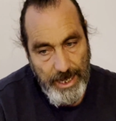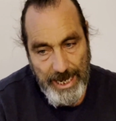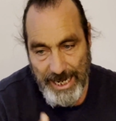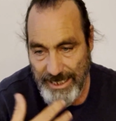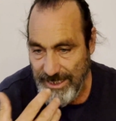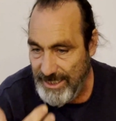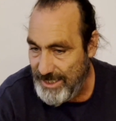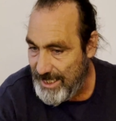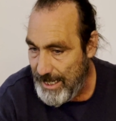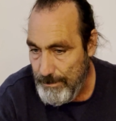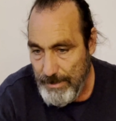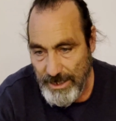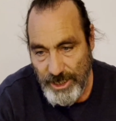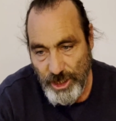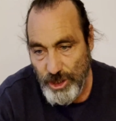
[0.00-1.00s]
It's the same
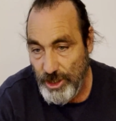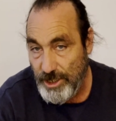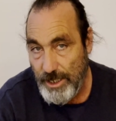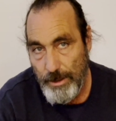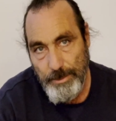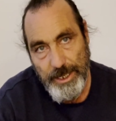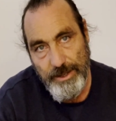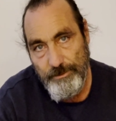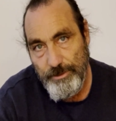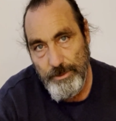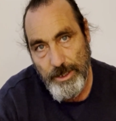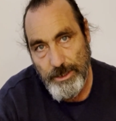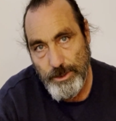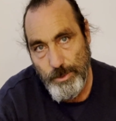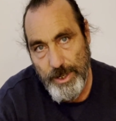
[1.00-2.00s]
message that's coming in from
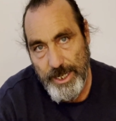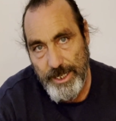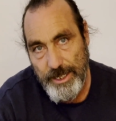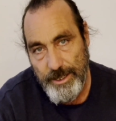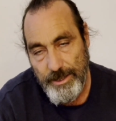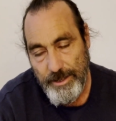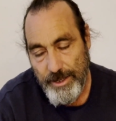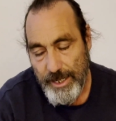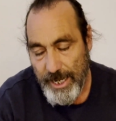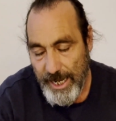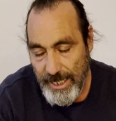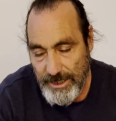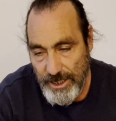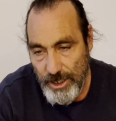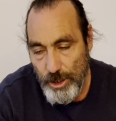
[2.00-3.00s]
last week.
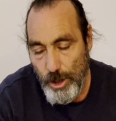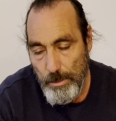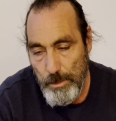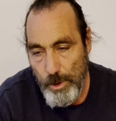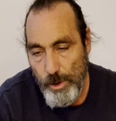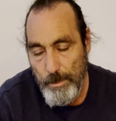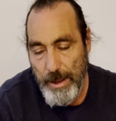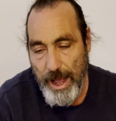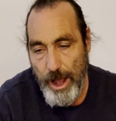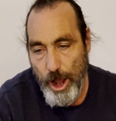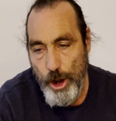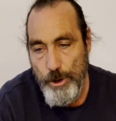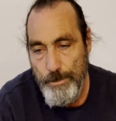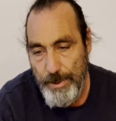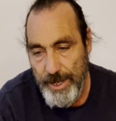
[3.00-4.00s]
It's a lot more about
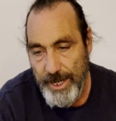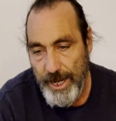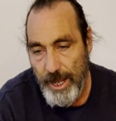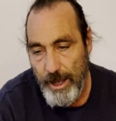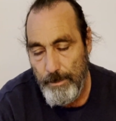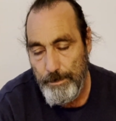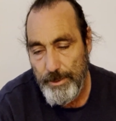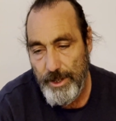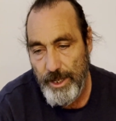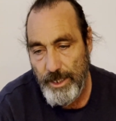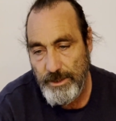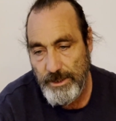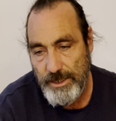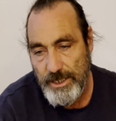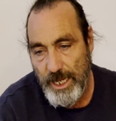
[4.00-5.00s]
opening up
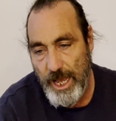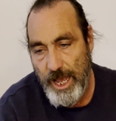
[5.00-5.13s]
and